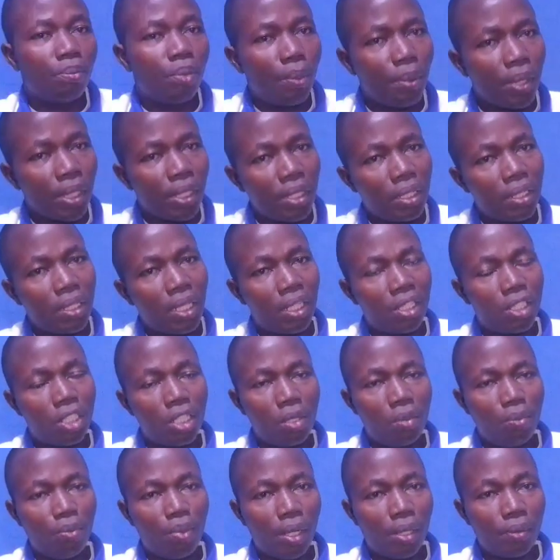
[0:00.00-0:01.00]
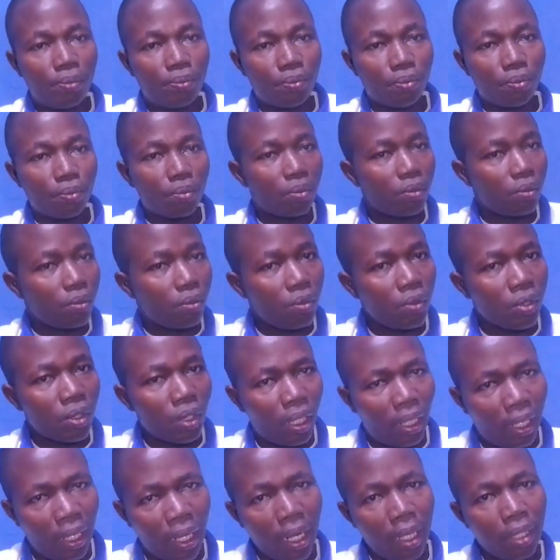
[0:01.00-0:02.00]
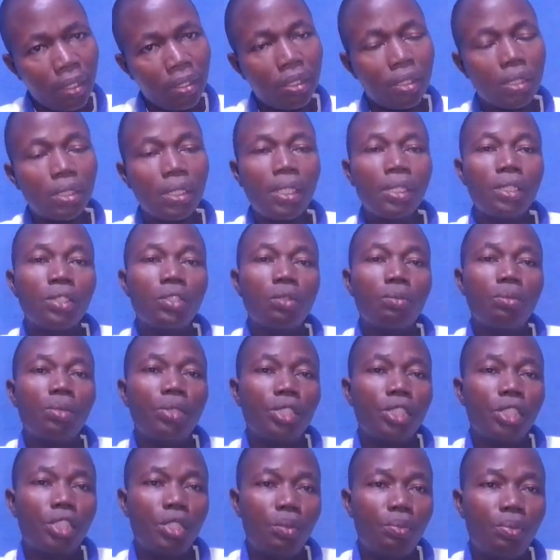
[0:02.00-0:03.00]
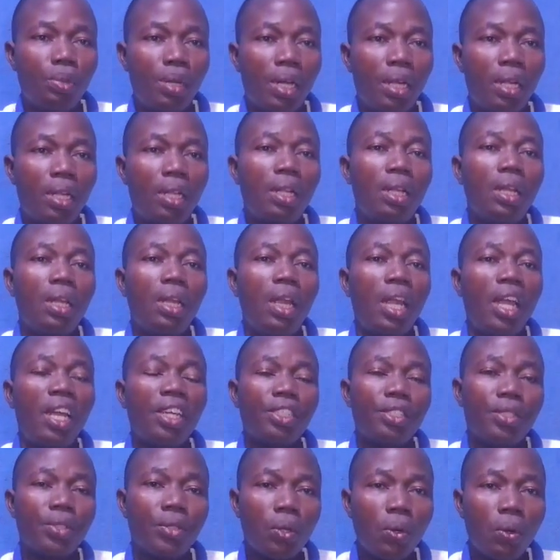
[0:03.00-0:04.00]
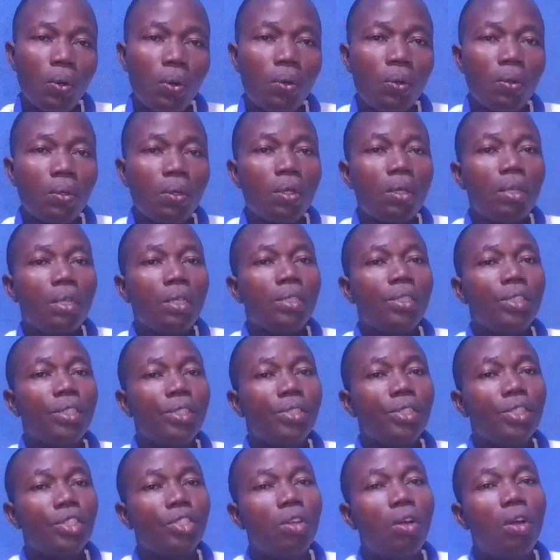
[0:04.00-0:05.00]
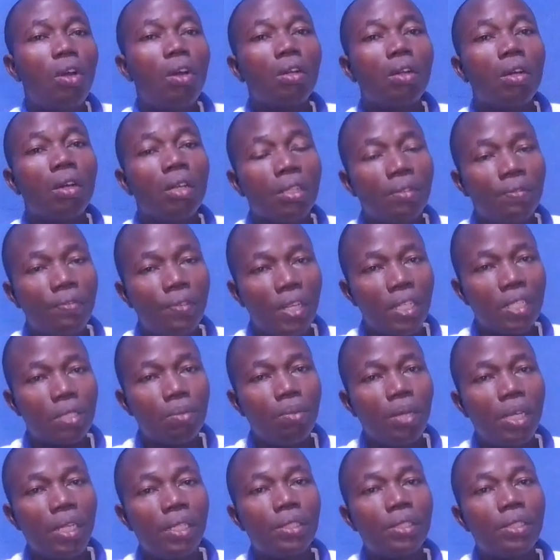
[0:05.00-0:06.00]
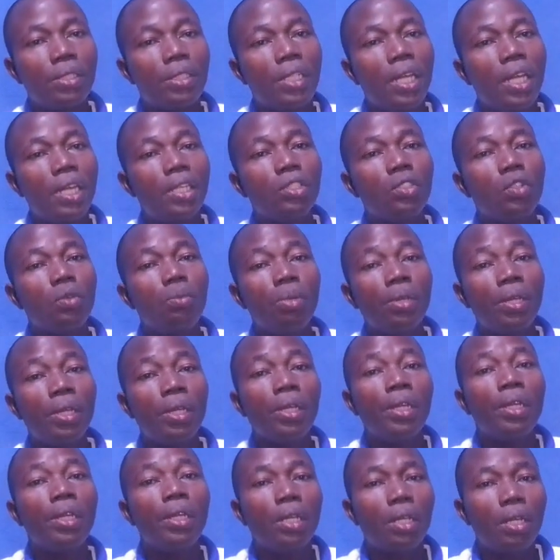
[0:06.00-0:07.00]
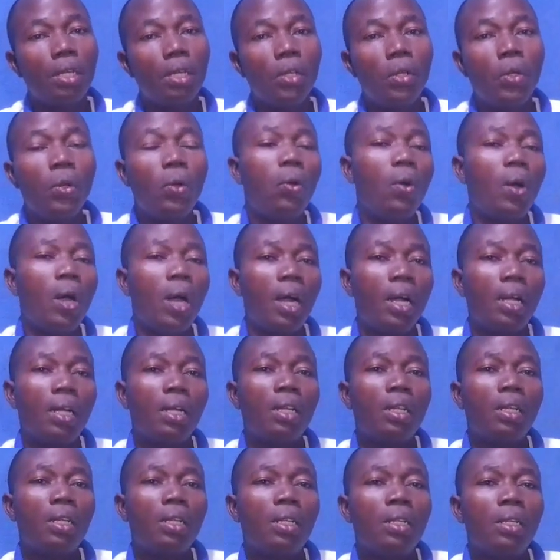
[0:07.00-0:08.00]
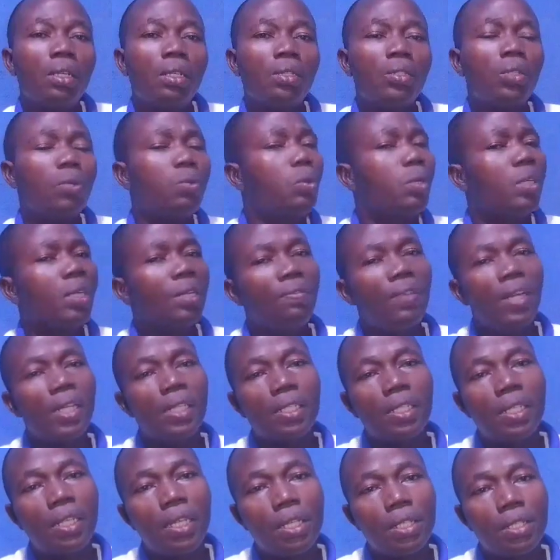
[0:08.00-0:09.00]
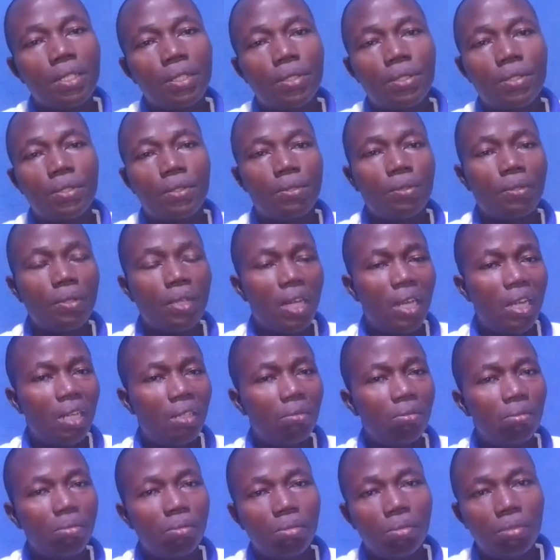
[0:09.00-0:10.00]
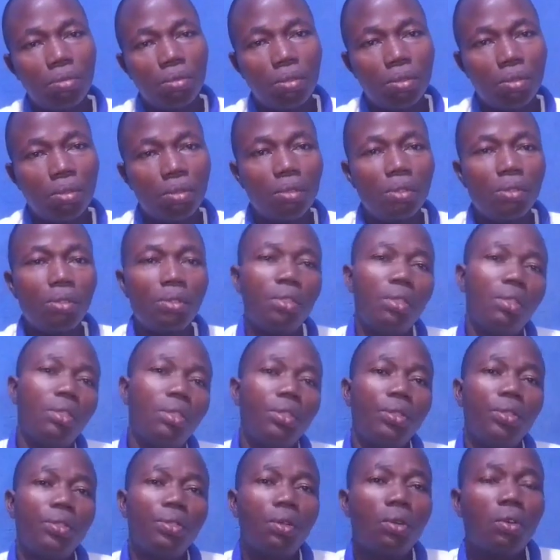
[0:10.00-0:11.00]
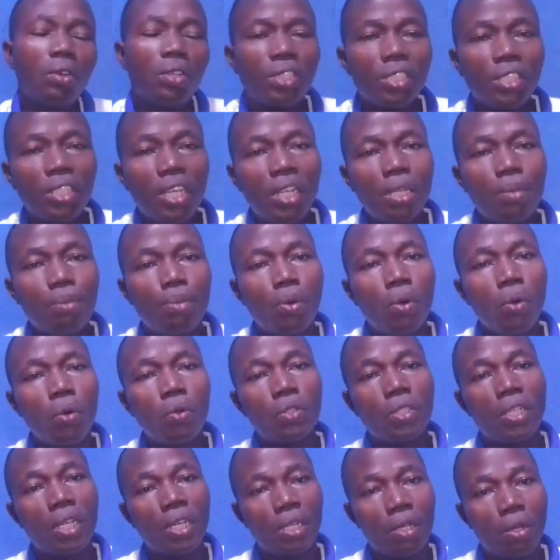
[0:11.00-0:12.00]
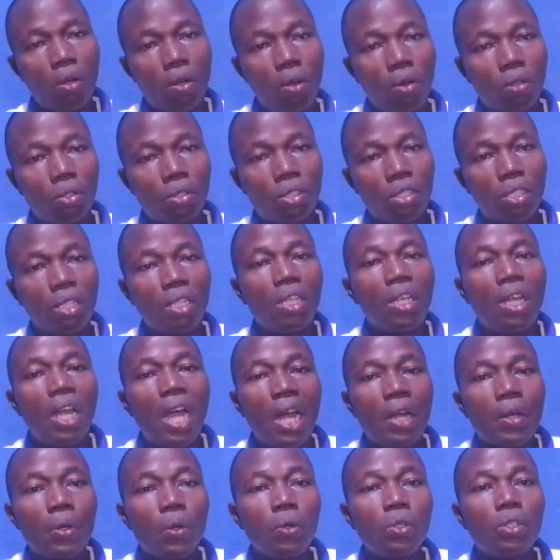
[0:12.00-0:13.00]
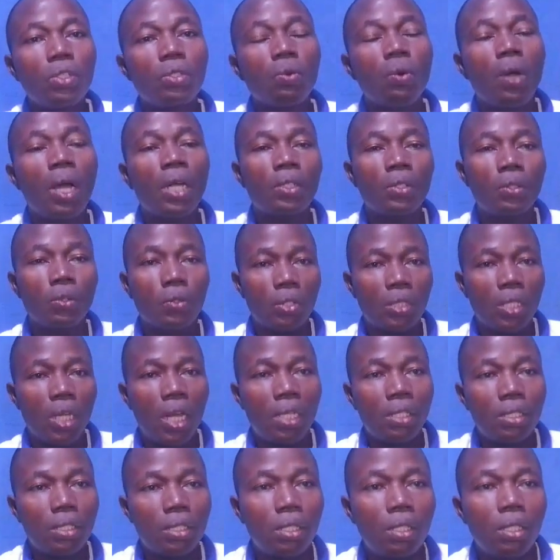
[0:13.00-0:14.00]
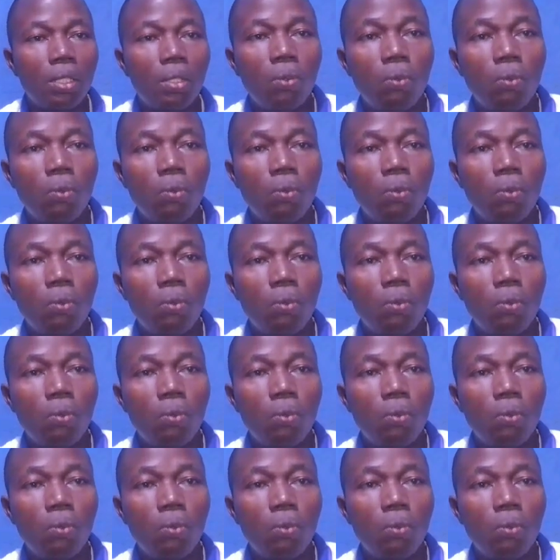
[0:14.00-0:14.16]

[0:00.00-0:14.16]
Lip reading: properties are cheaper, lands tend to be cheaper, and so the return on investment tend to be lower. So whatever the case, you can consider the pros and the cons and know the one to start.